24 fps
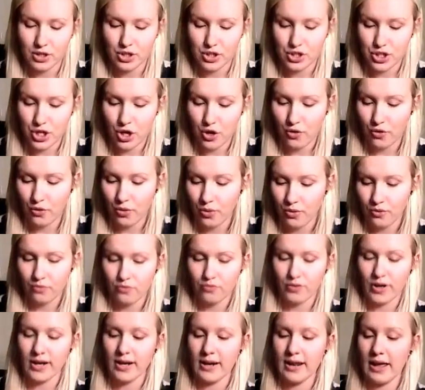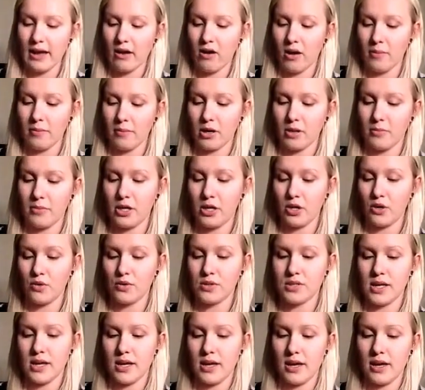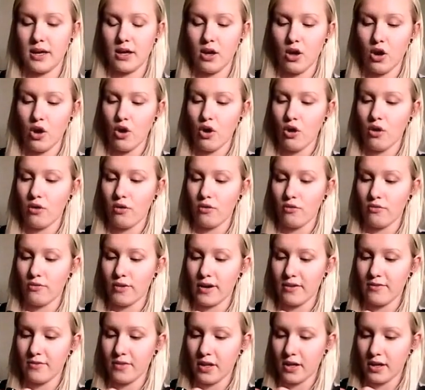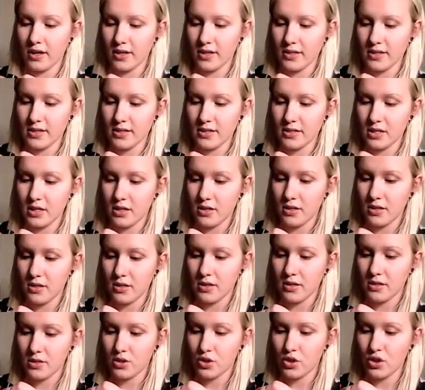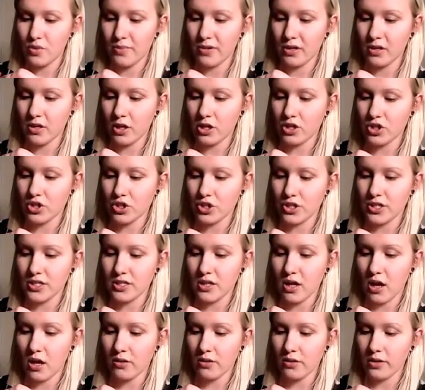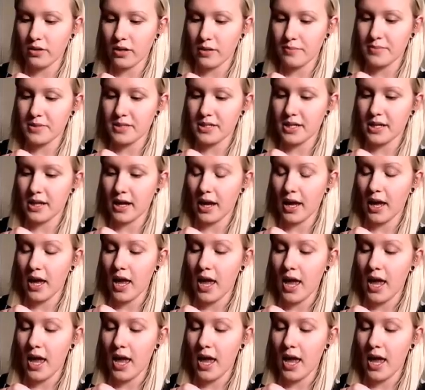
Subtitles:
So right now I'm going to be using Revlon's Super Lustrous Color Lipstick